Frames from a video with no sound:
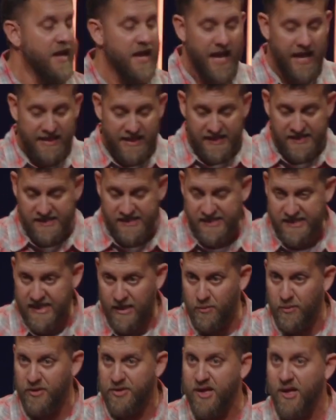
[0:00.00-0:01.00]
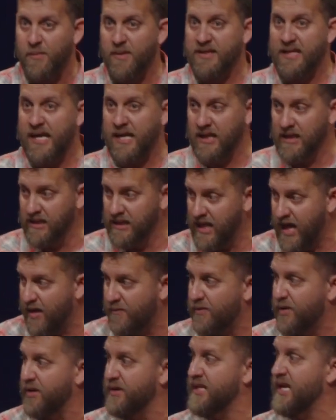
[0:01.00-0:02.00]
And they sit with them and they
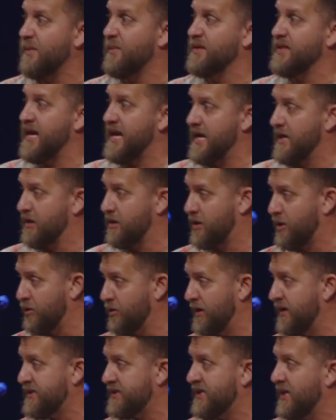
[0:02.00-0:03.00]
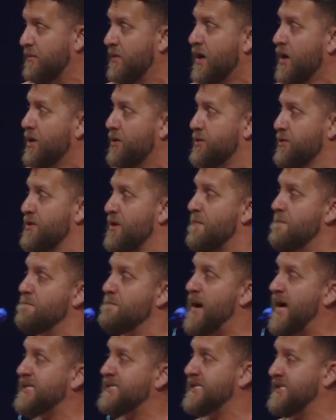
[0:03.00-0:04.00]
love on them and they encourage them through the
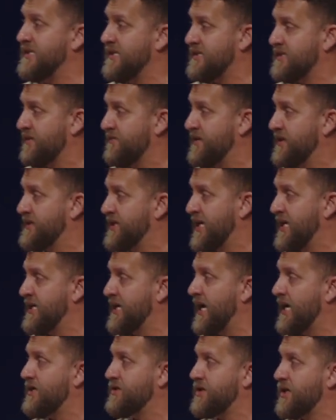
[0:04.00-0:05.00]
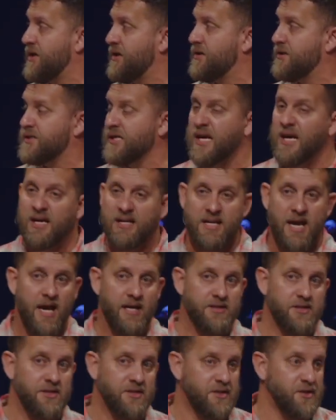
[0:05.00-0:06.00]
messiness of the teenage years,
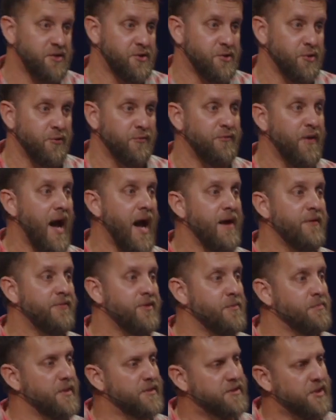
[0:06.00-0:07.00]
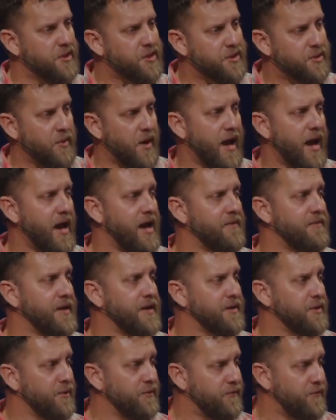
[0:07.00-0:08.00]
not just to survive them, but to thrive
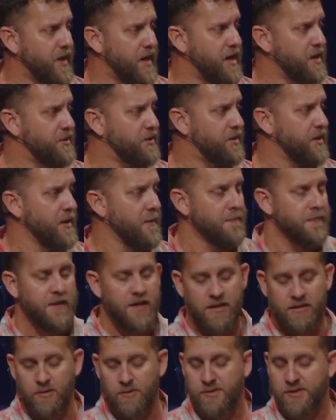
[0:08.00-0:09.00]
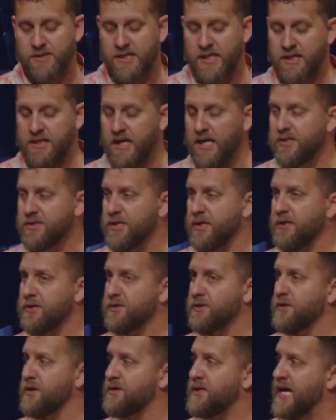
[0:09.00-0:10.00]
in their faith in those teenage years
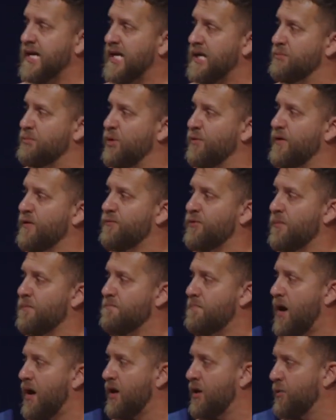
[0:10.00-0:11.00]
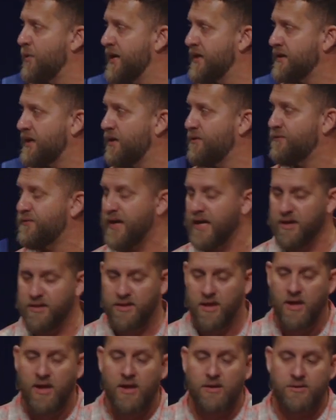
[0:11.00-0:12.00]
so that they can moving from borrowing their faith
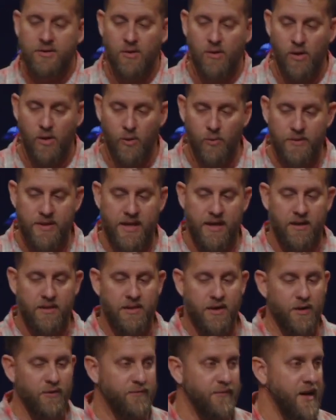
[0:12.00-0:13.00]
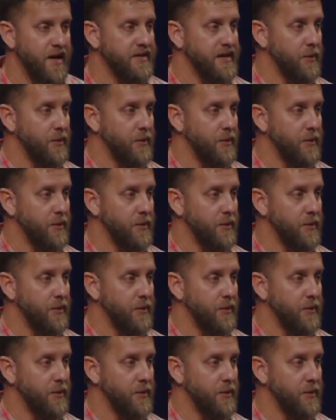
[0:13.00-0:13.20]
to owning their faith.